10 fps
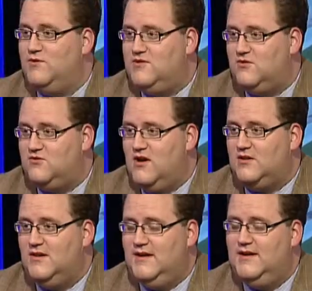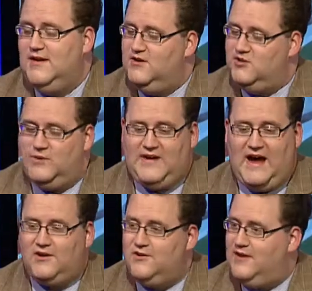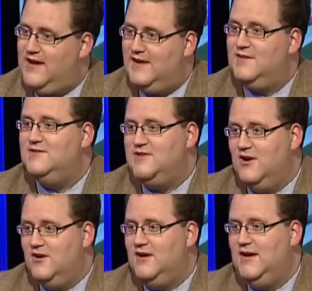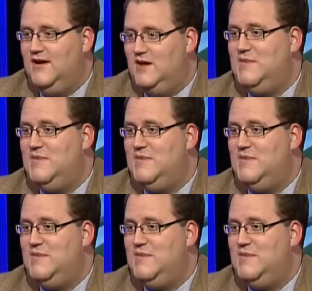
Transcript: were still struggling, so we tackled it again this year and